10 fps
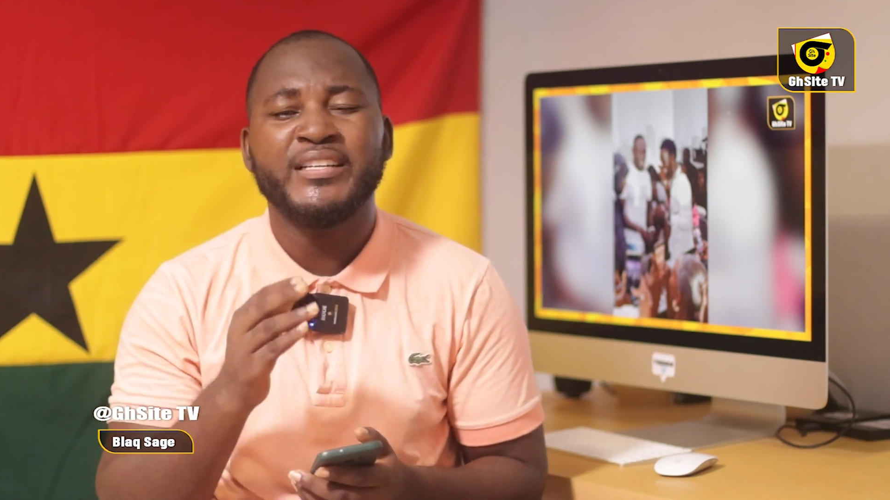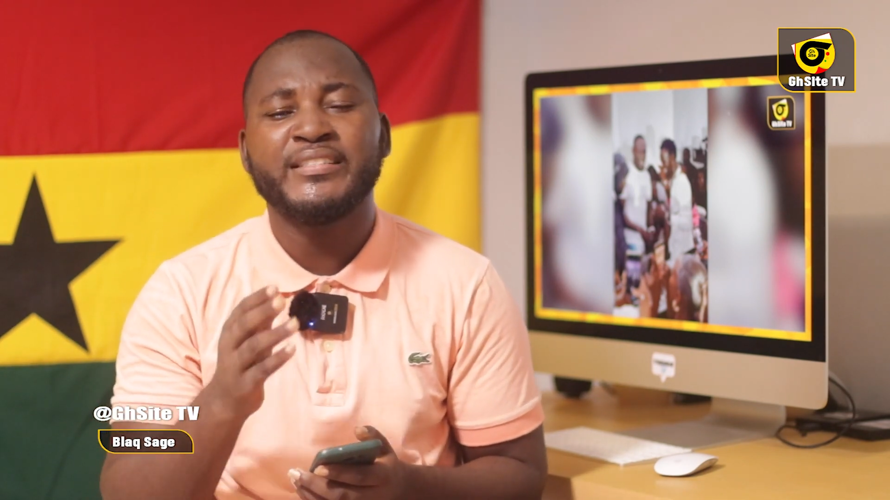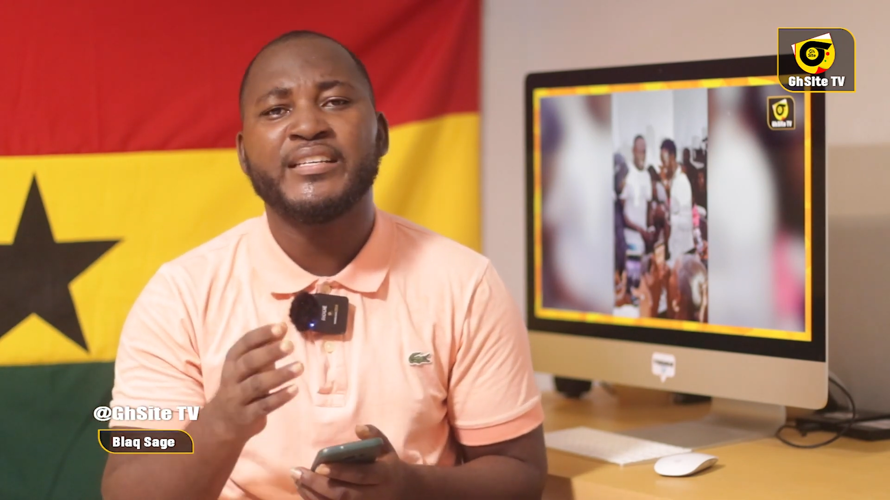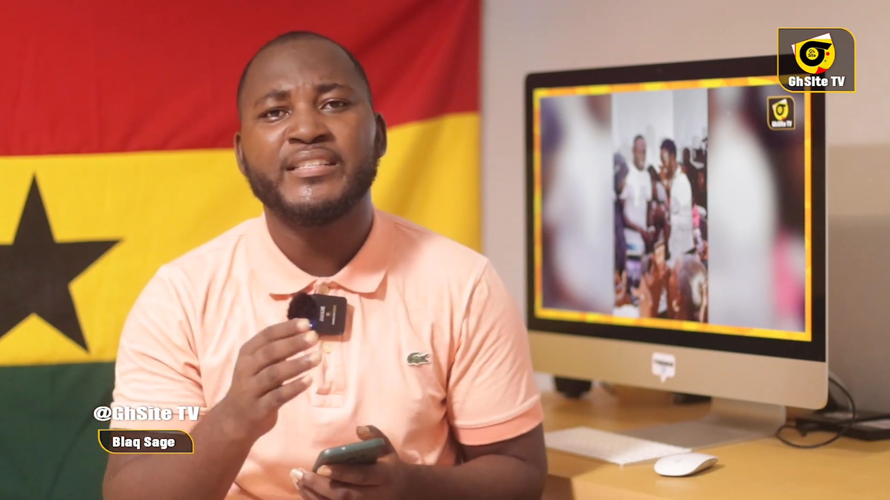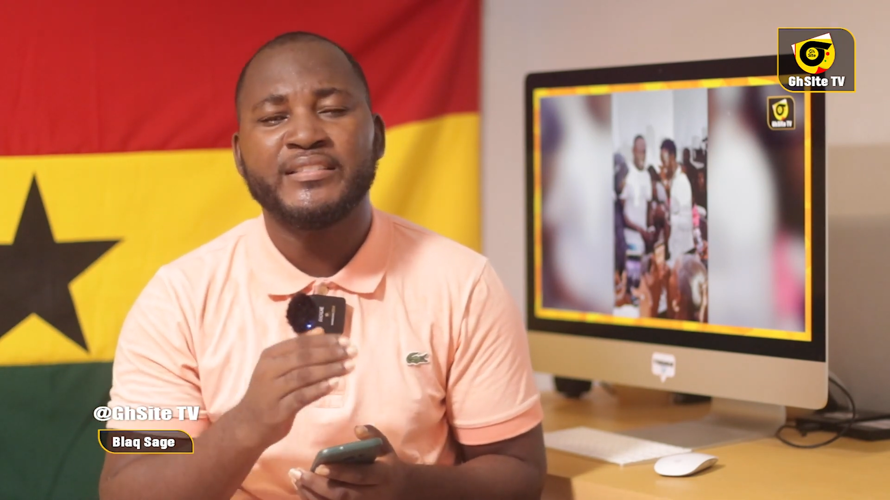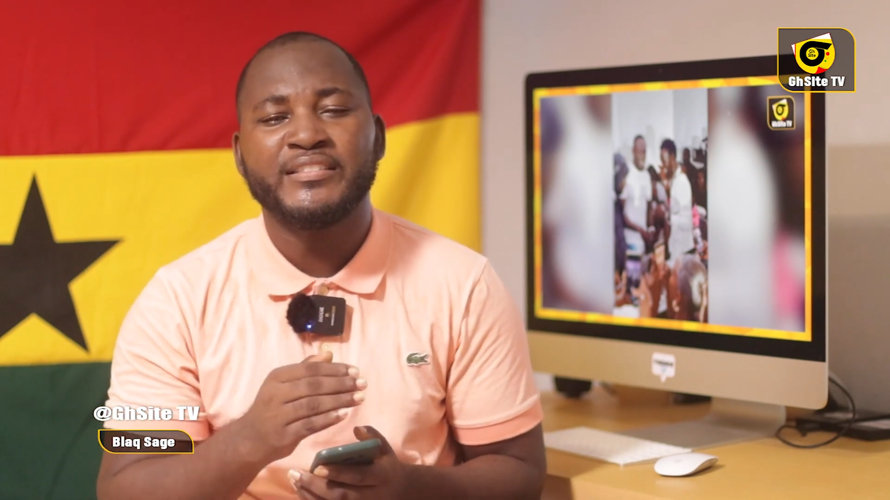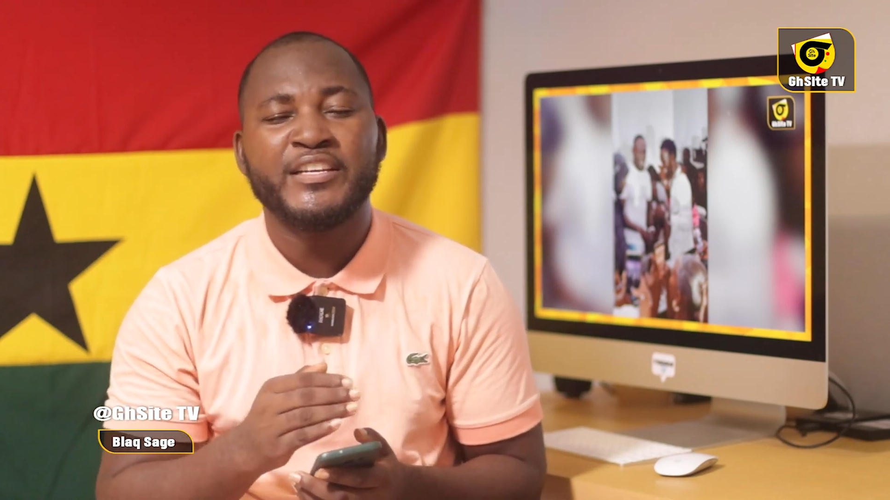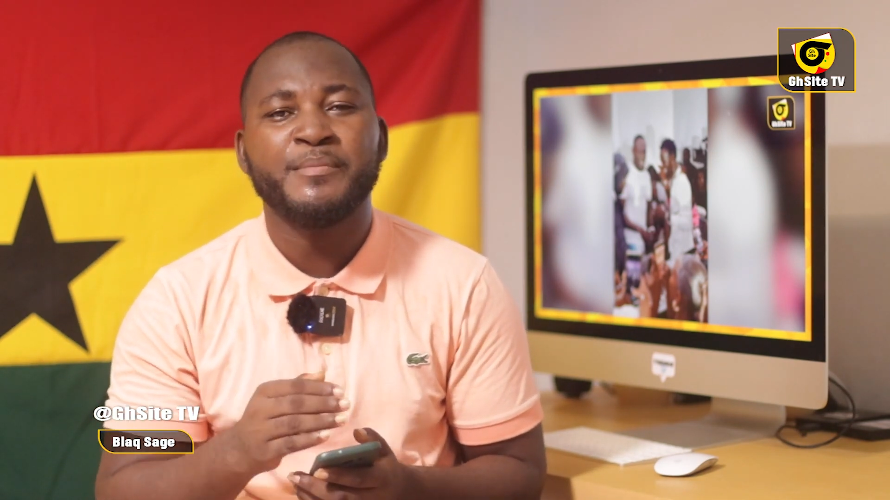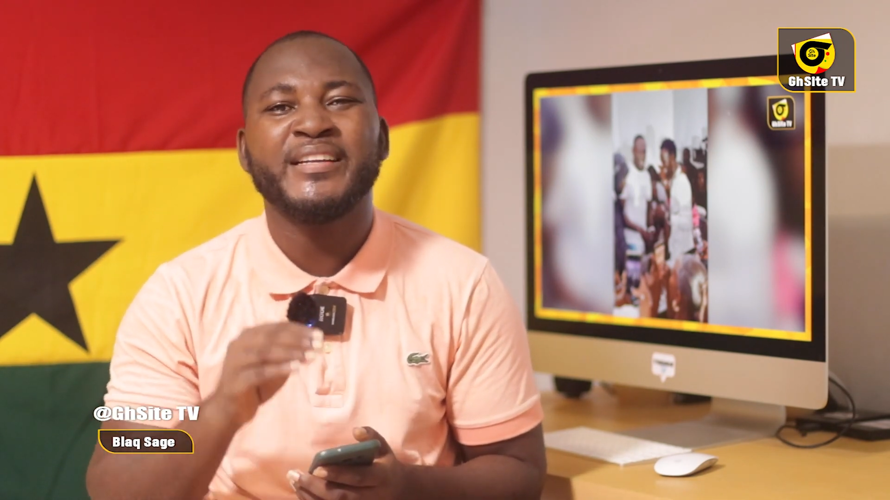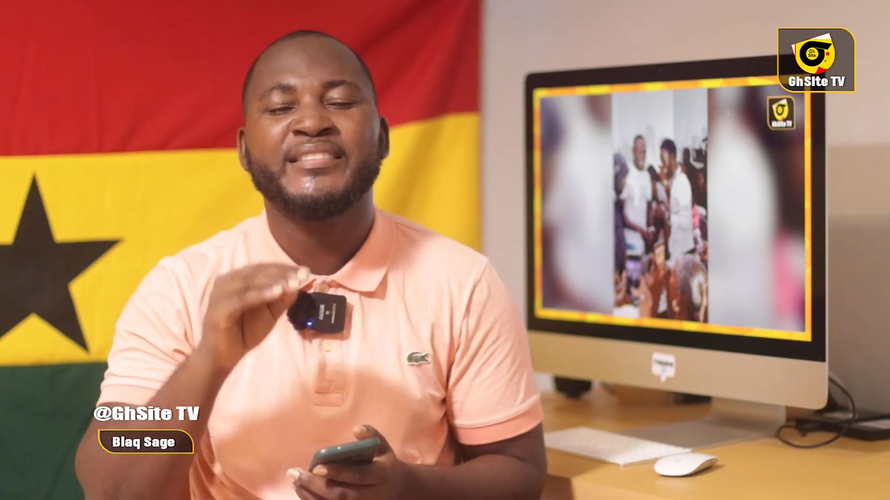latest
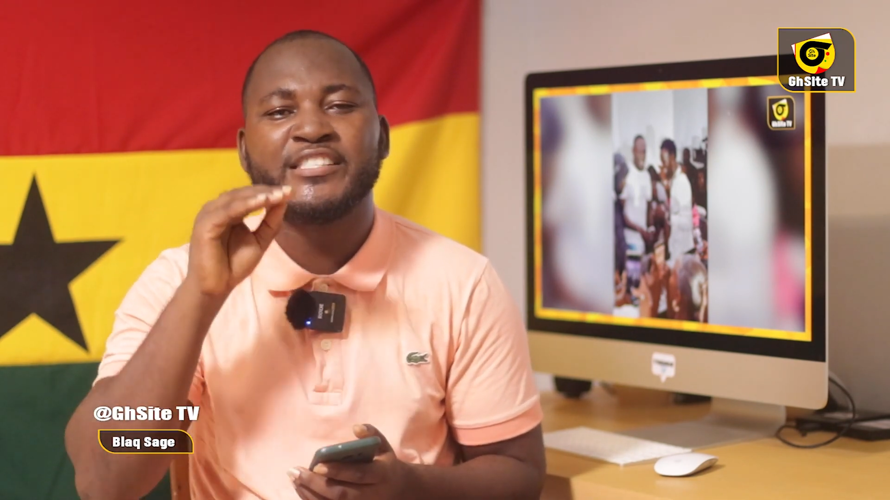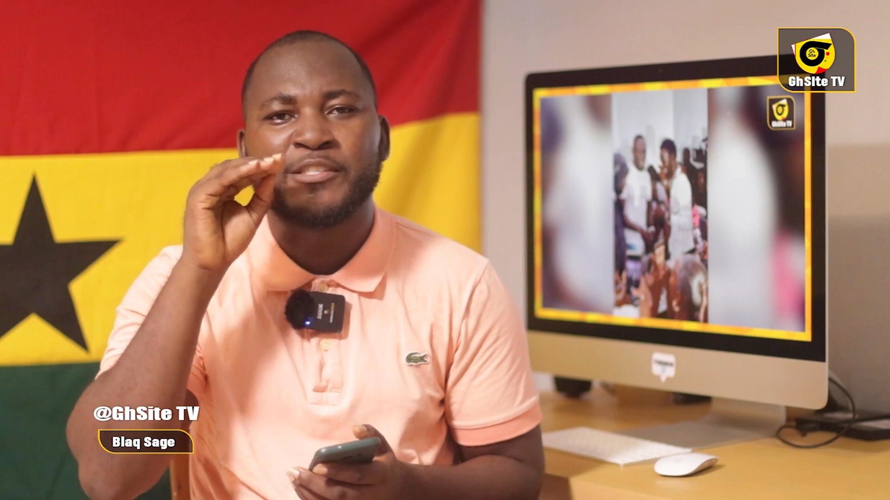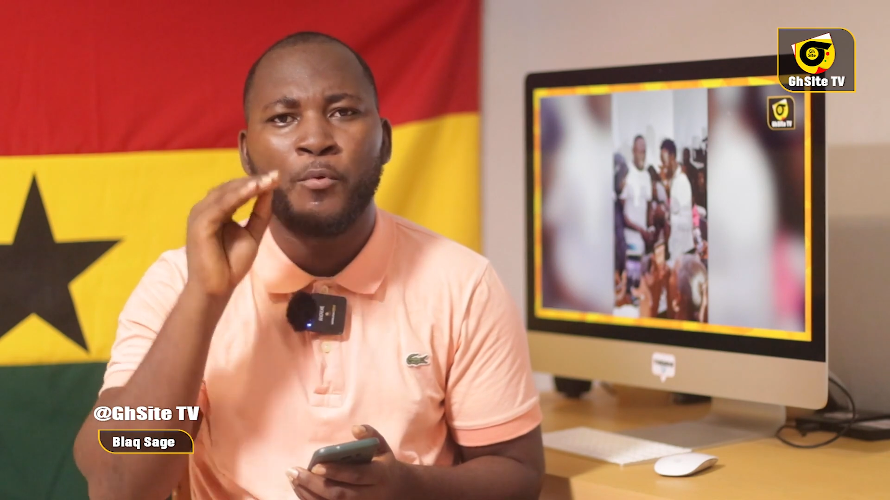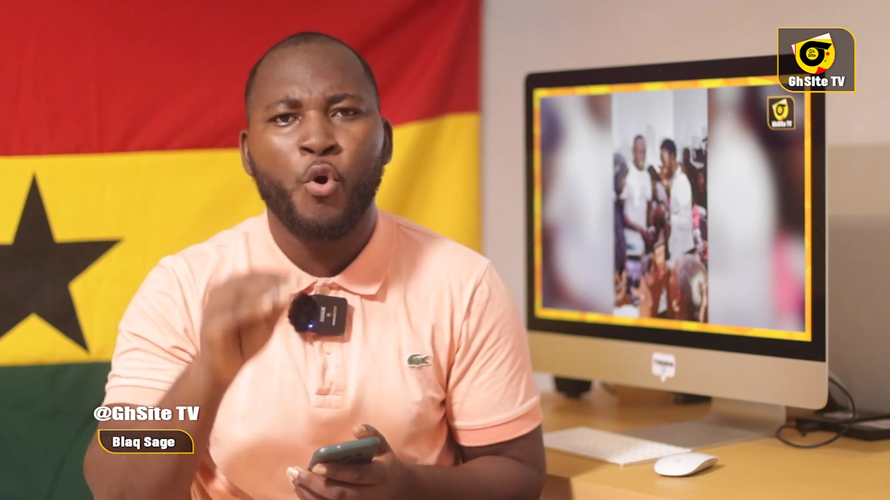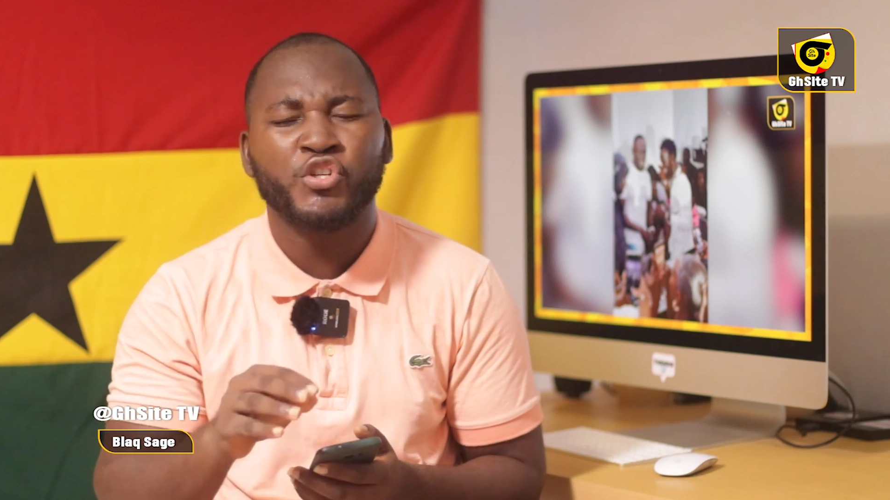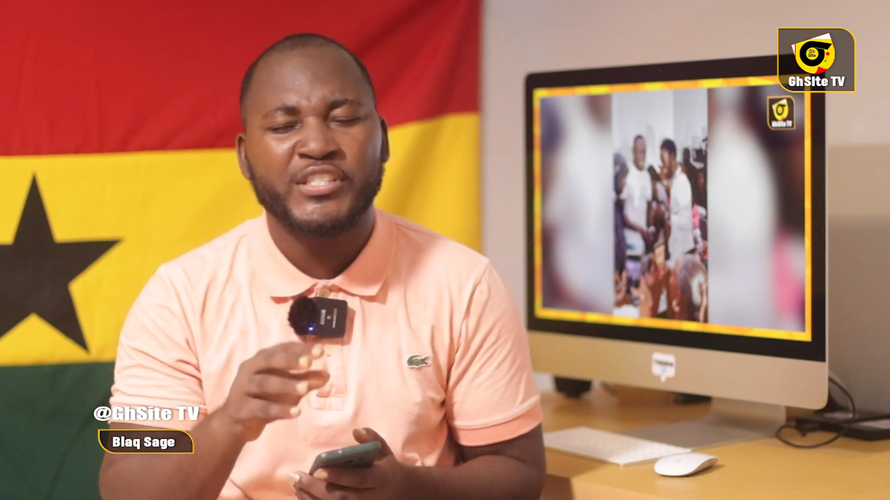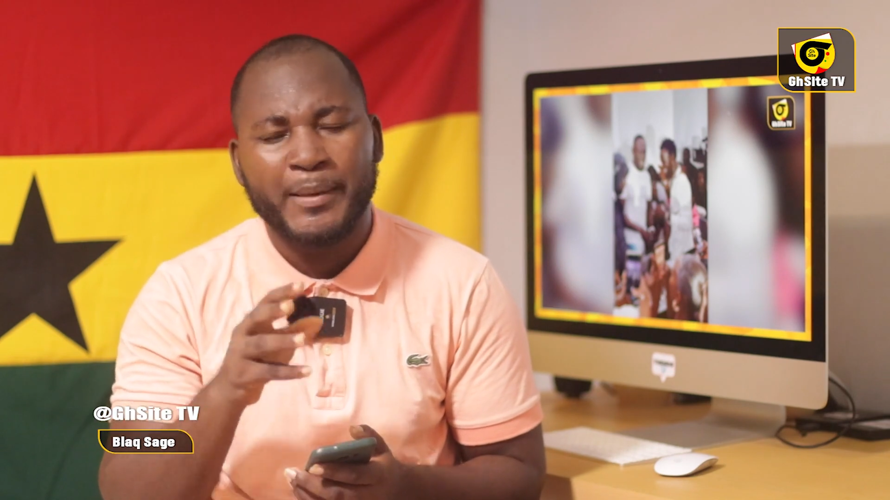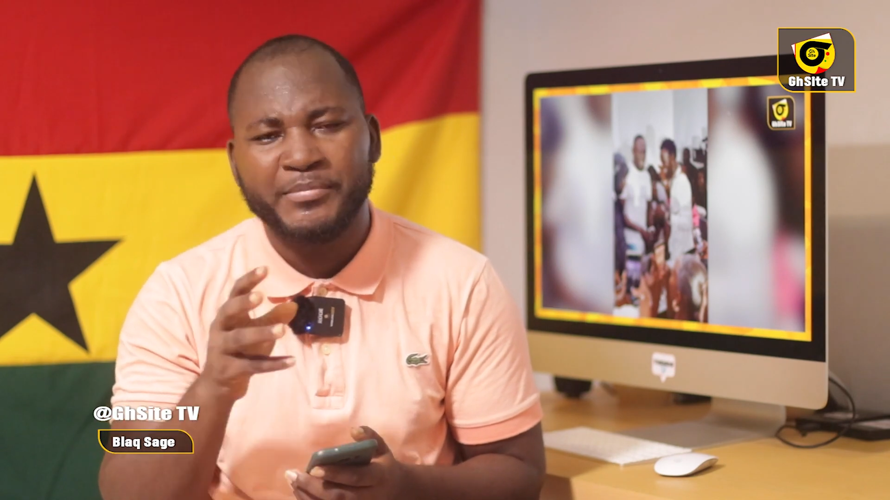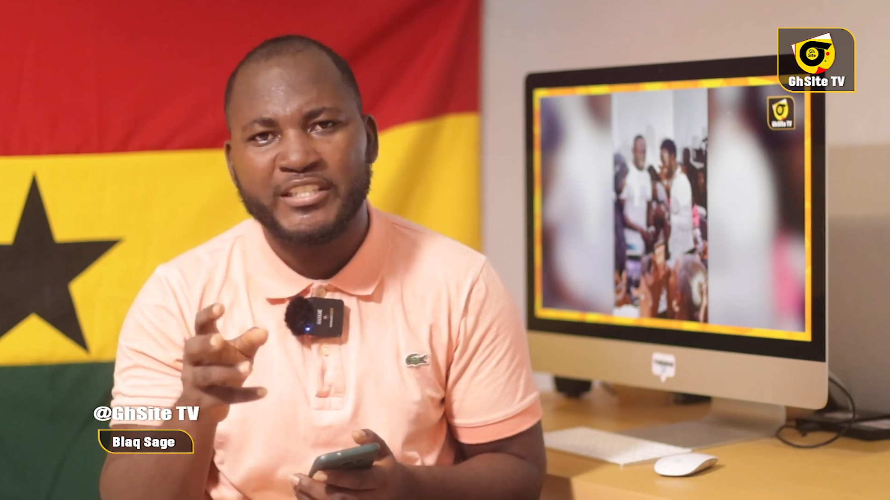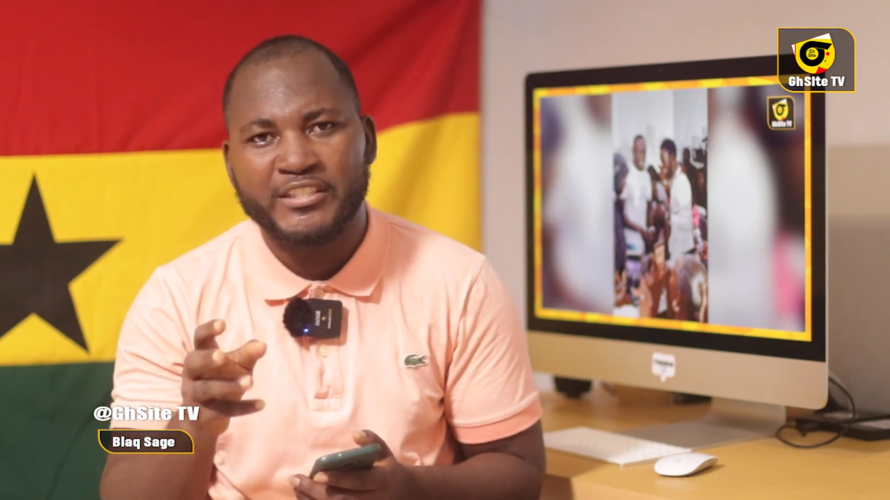entertainment and sports
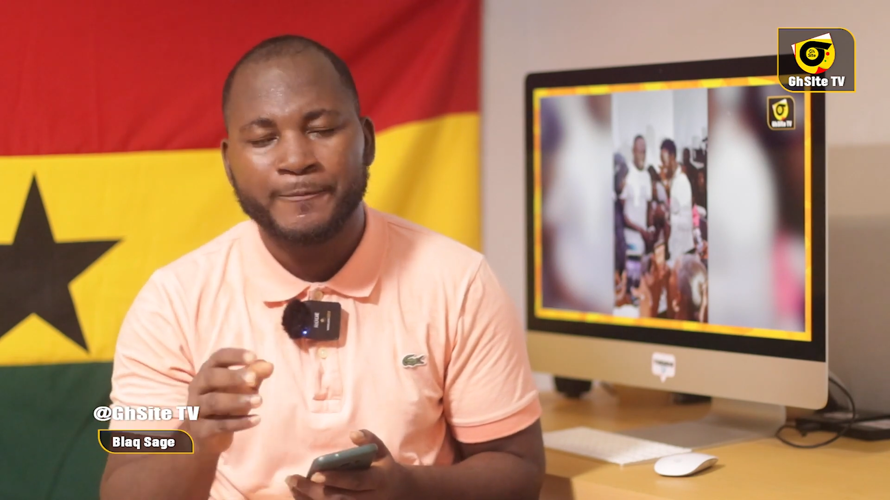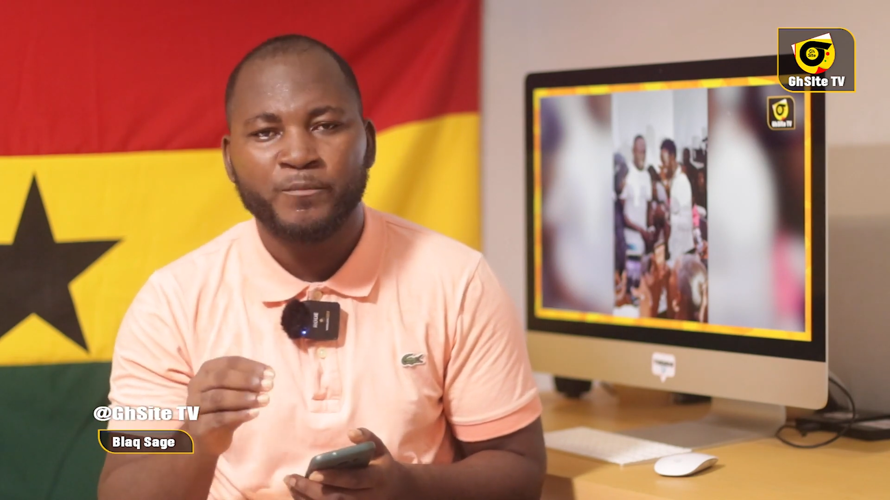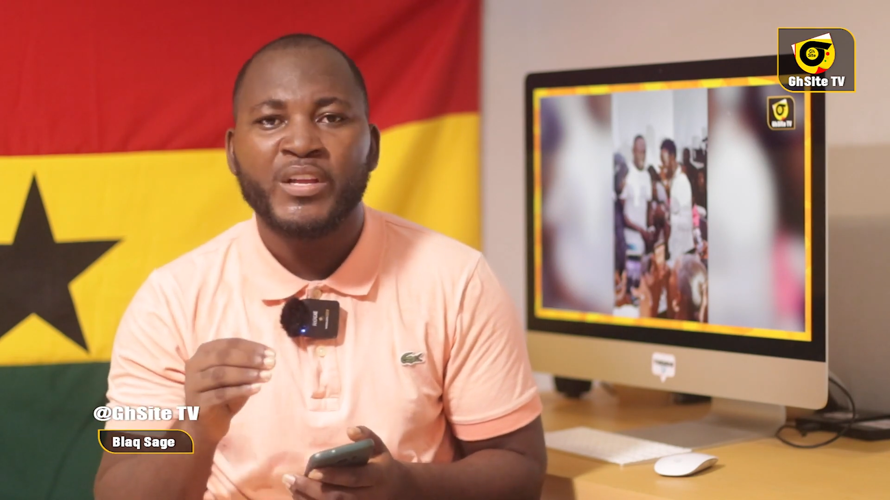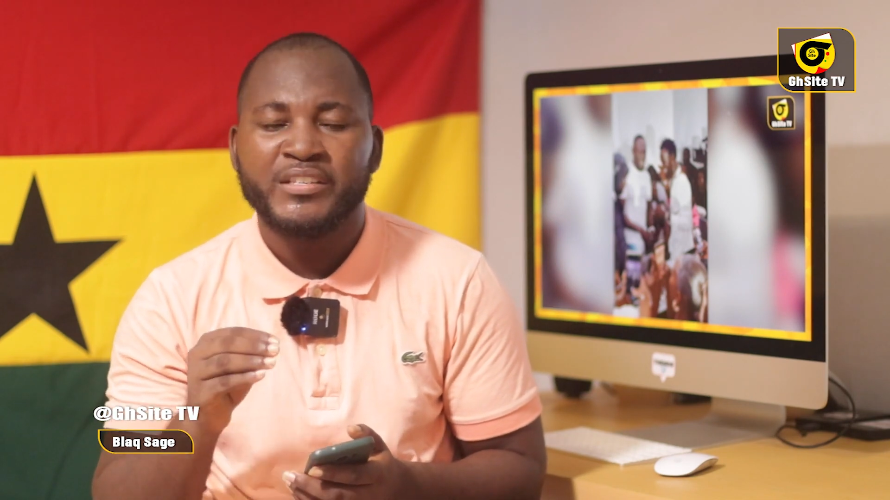updates.